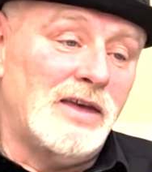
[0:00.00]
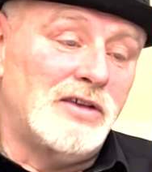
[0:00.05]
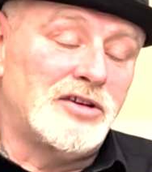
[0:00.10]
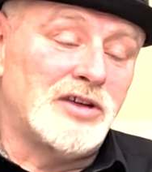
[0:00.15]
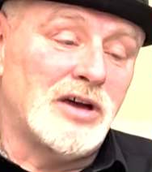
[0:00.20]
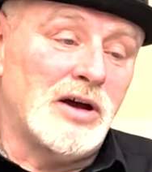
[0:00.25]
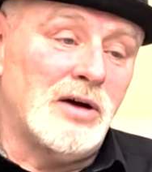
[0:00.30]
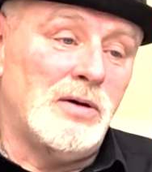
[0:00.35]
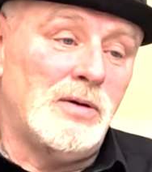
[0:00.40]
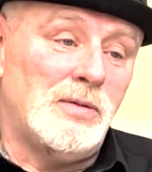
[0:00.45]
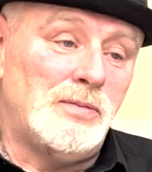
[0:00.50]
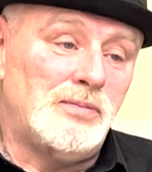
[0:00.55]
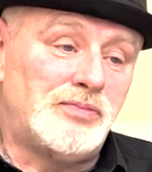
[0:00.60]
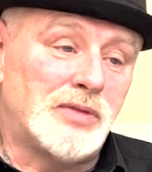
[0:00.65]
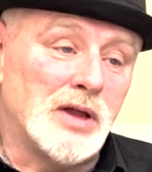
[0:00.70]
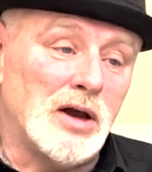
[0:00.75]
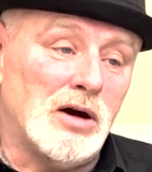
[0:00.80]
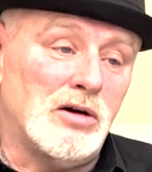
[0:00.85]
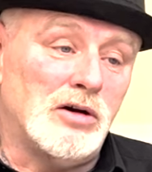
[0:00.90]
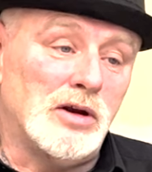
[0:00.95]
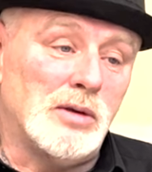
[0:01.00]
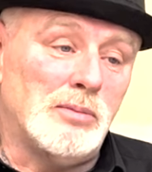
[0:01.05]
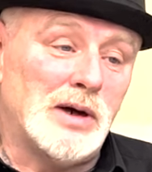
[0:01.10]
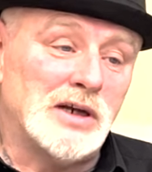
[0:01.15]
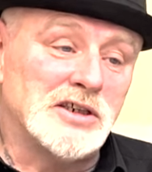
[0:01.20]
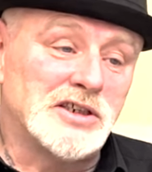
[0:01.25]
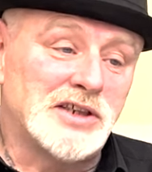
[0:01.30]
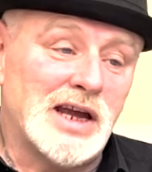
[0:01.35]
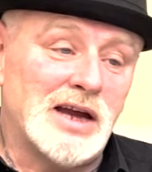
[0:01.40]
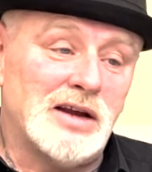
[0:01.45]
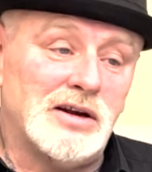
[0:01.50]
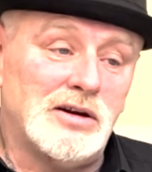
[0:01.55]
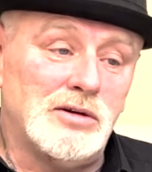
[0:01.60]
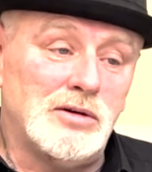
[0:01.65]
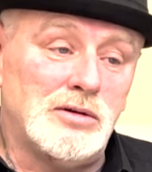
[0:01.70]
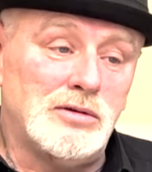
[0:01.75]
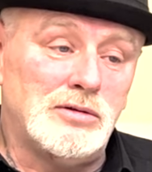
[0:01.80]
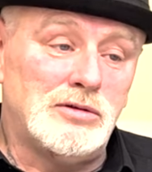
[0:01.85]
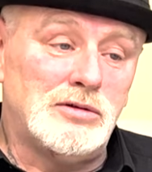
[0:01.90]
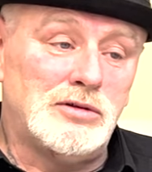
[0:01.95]
So I got a bus down
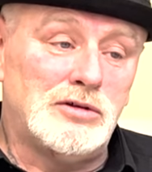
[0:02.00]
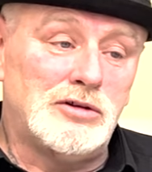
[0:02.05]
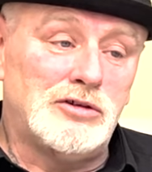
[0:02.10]
to